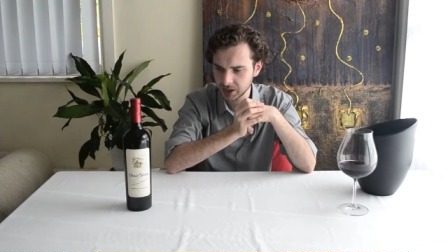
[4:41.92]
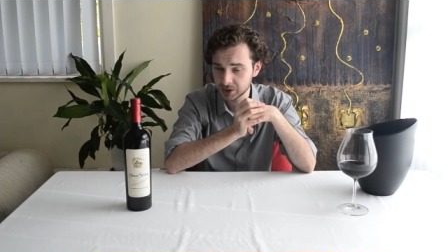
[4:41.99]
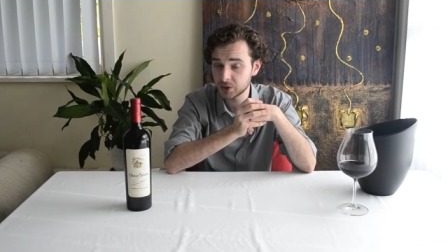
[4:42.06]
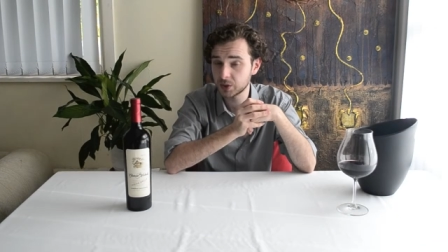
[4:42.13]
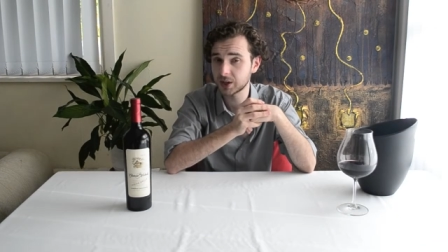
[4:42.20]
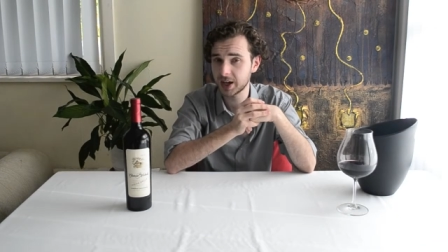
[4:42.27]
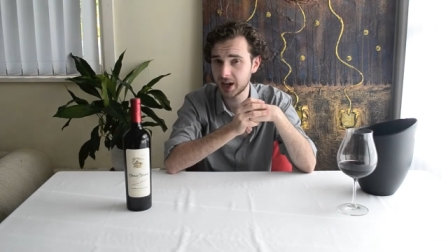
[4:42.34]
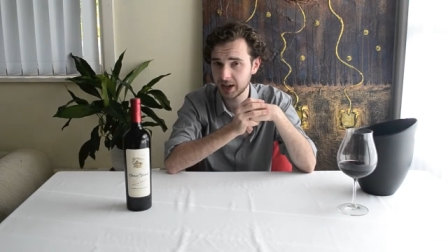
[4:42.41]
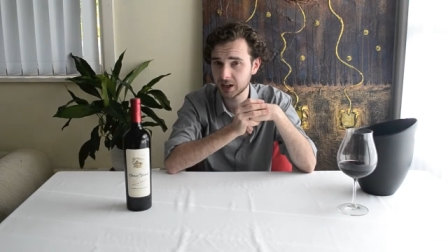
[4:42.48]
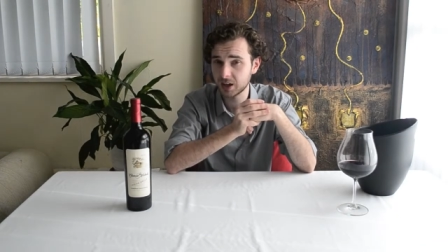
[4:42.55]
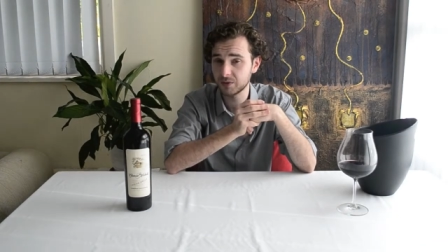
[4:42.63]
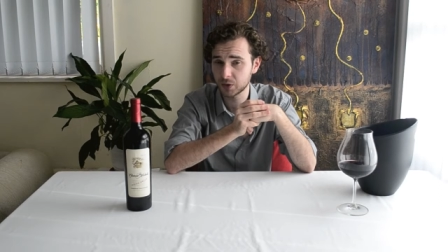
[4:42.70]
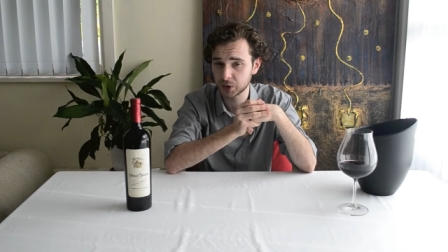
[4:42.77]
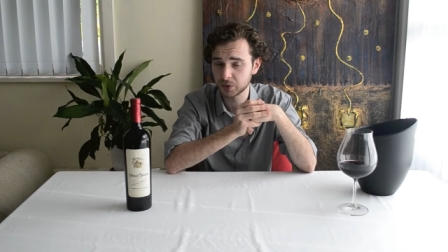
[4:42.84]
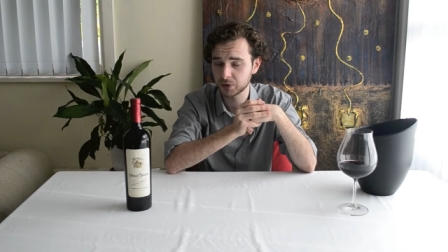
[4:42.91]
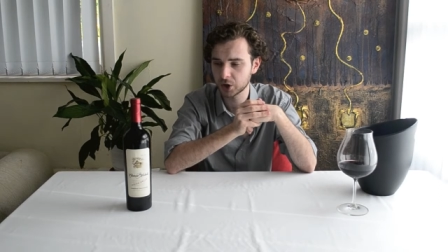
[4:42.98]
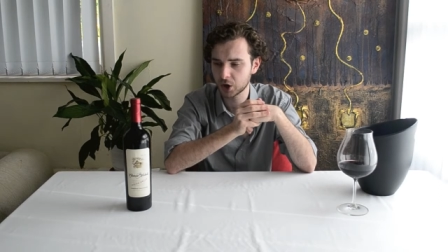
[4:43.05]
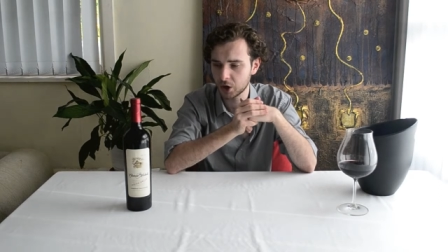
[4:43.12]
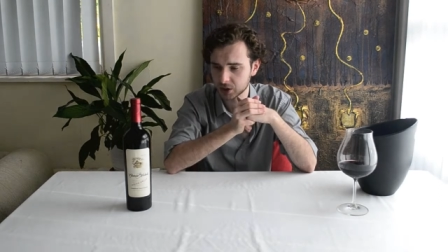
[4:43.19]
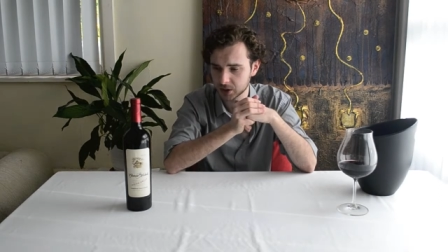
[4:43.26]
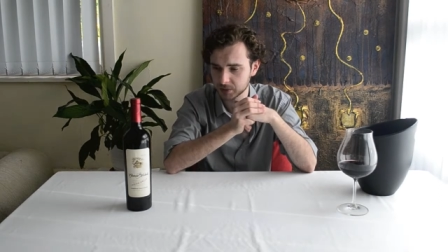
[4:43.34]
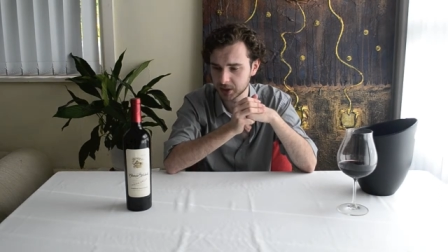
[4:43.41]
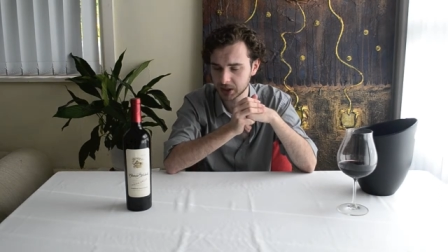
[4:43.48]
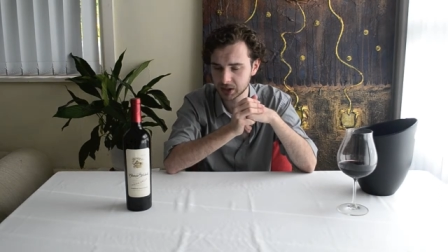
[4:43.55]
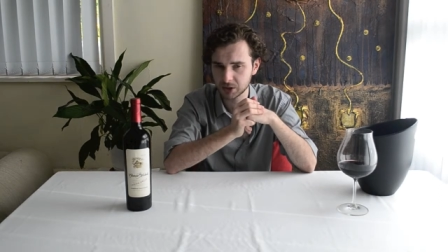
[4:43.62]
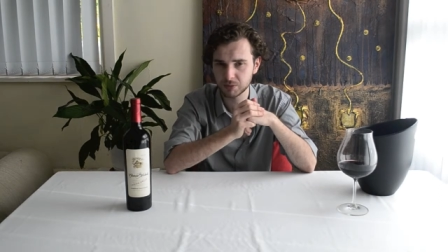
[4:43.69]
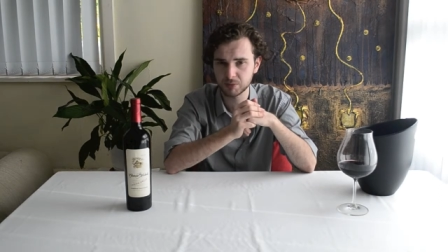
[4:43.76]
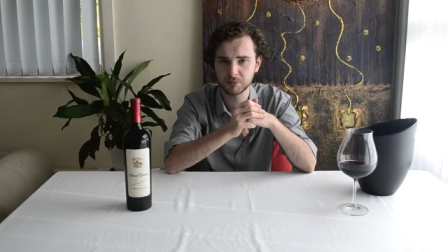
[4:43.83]
So it can get very, very hot up
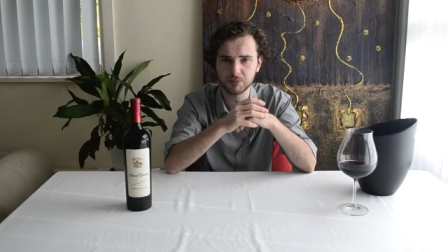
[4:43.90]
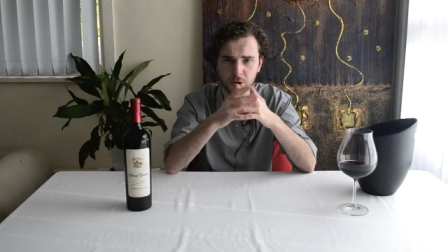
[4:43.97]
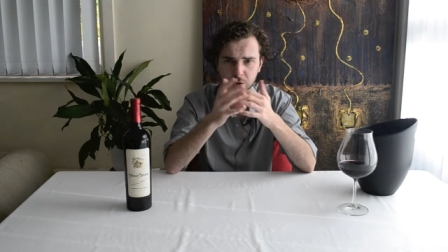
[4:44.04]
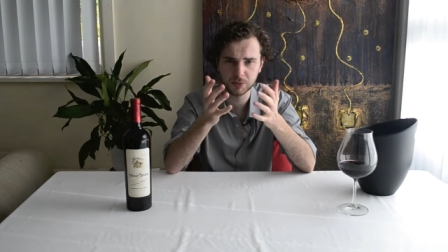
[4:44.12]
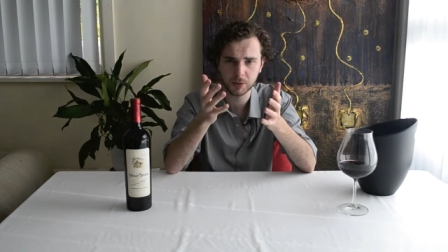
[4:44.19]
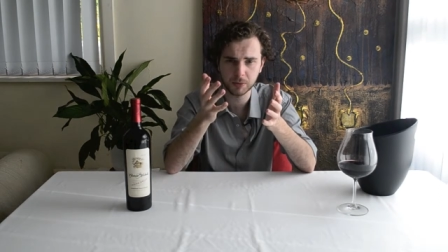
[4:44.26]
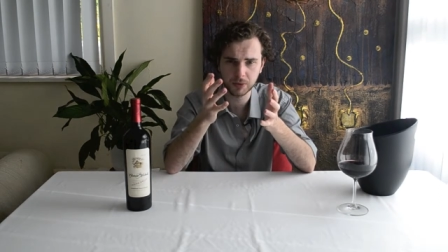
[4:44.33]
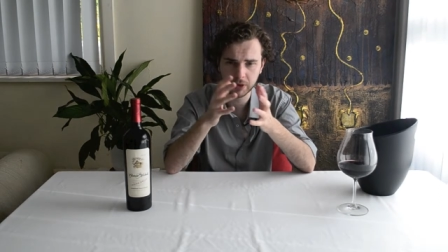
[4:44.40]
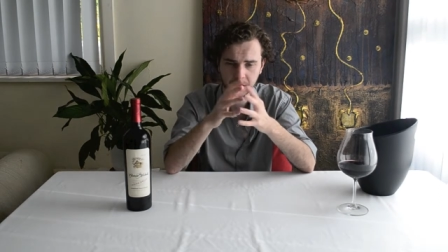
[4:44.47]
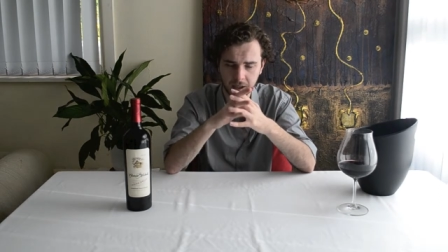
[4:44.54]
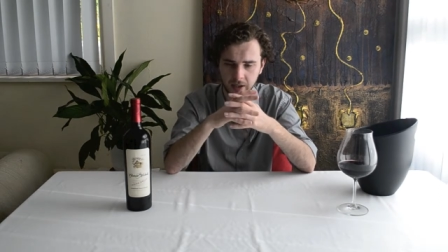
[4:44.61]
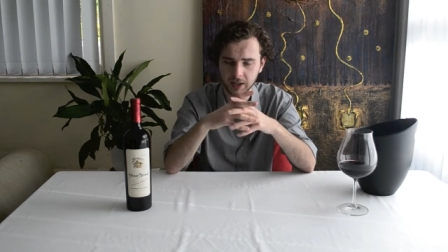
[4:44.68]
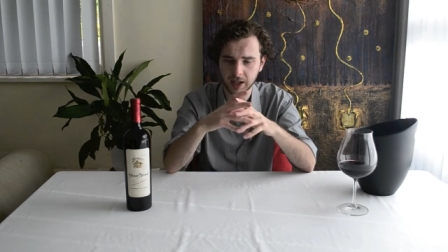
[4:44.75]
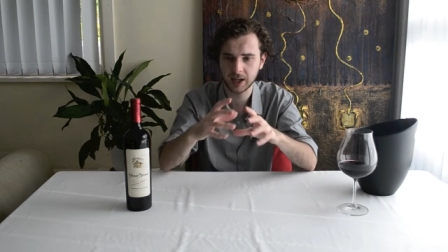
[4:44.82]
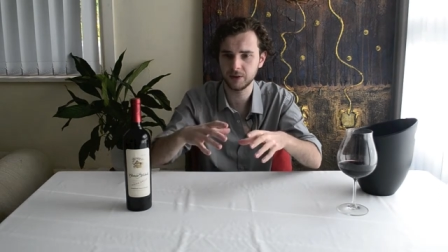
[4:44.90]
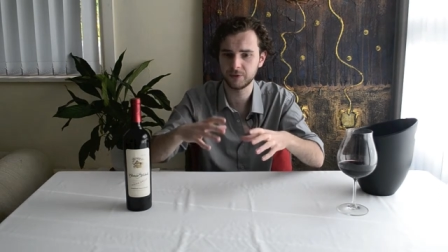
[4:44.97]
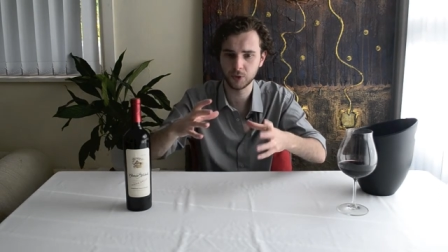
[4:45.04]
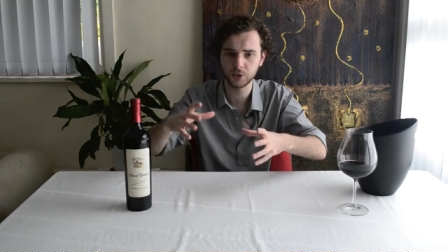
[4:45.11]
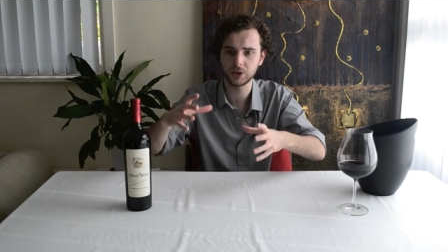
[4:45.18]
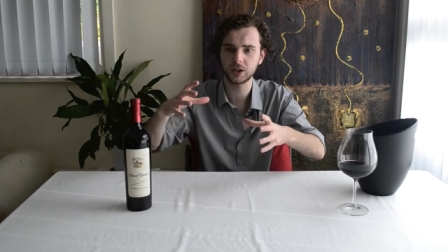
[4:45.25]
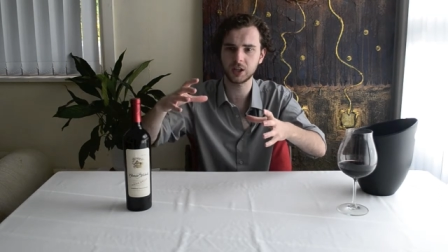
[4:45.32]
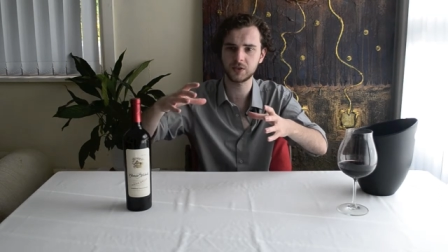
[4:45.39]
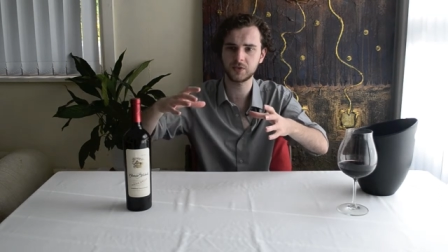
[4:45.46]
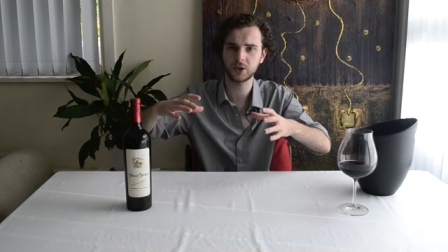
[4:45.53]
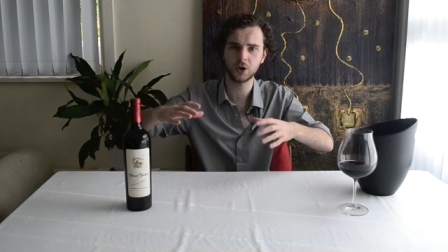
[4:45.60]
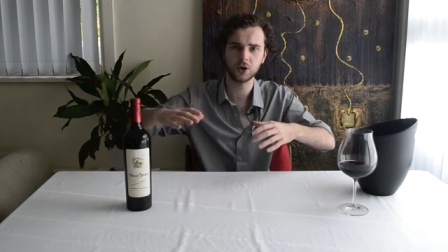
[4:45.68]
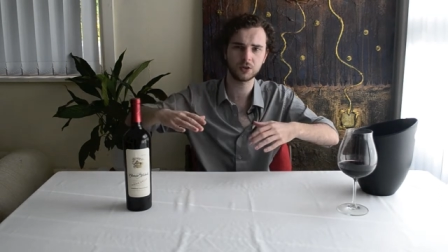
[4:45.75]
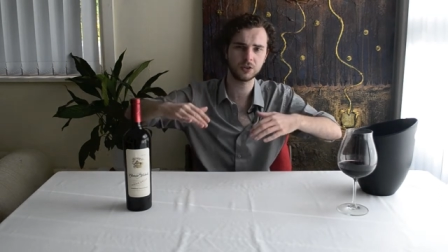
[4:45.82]
there. So most people think that California gets
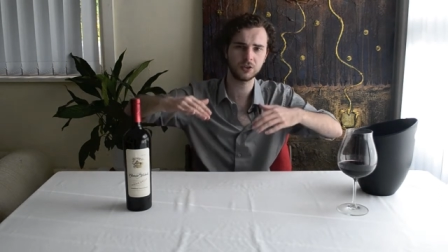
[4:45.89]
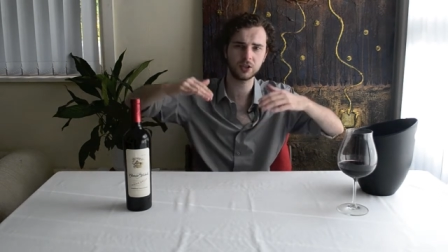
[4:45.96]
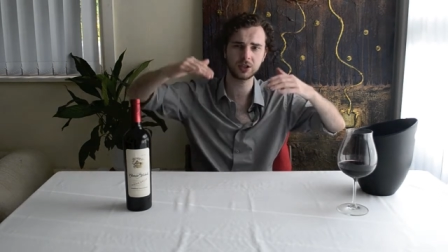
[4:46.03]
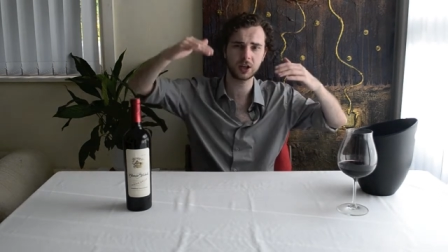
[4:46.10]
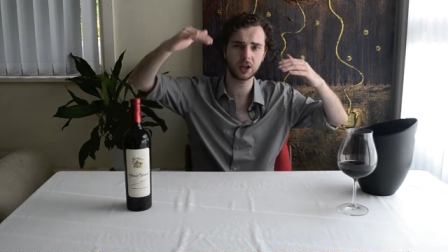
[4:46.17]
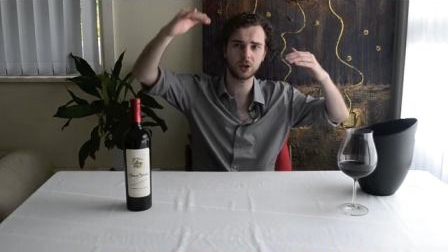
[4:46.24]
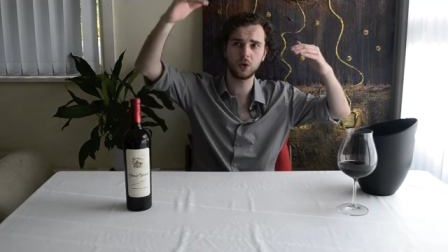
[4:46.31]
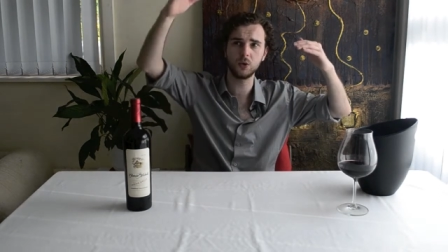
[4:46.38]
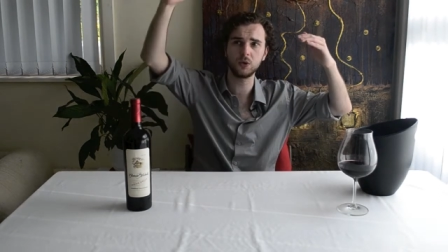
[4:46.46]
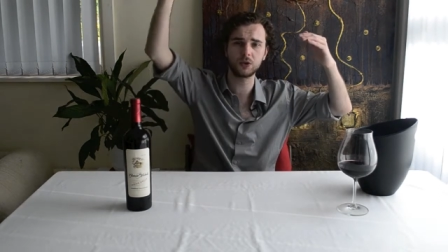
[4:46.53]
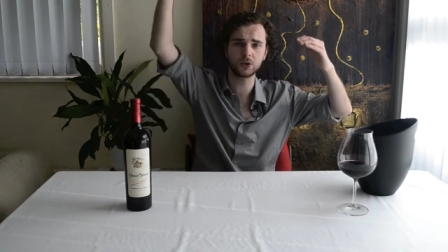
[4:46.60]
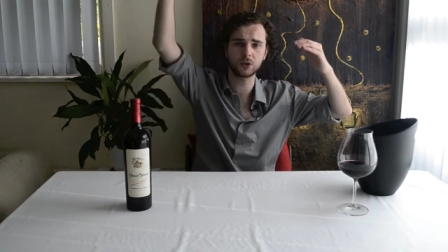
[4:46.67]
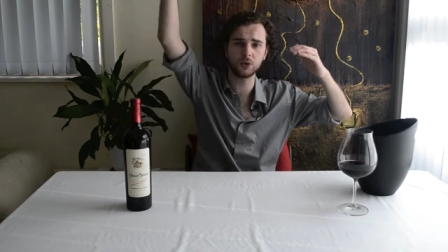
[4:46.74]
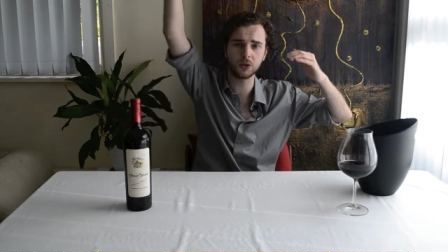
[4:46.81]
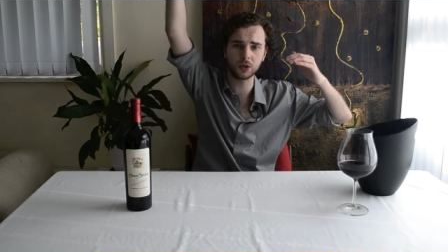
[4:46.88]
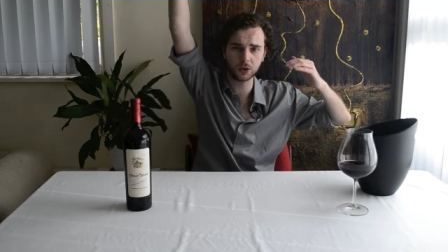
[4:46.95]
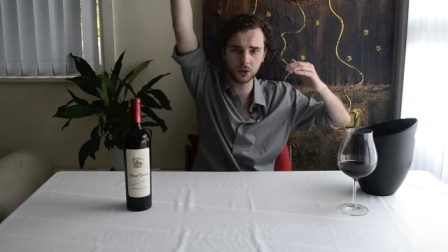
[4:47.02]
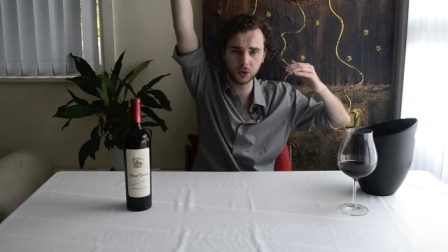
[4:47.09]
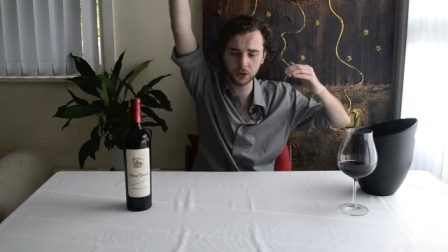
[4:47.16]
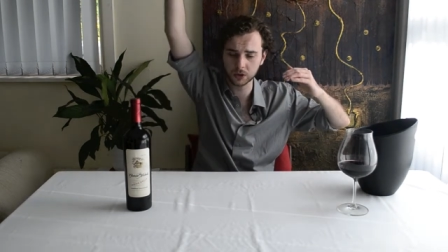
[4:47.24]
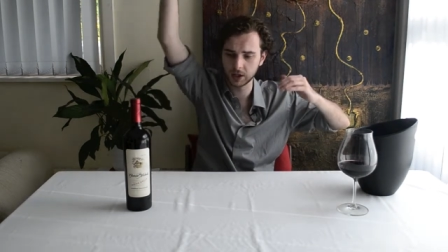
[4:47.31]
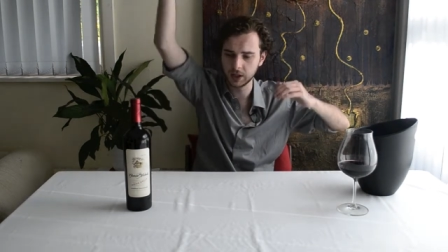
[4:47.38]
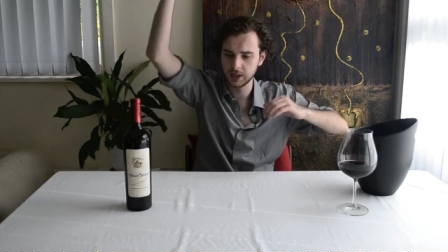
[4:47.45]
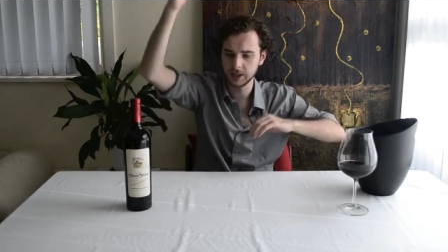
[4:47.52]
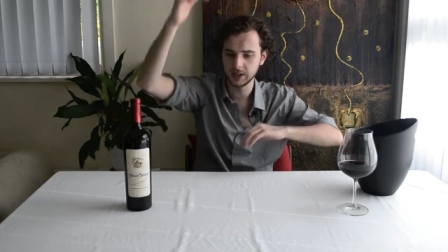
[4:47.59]
very hot and you just get cooler and cooler and cooler.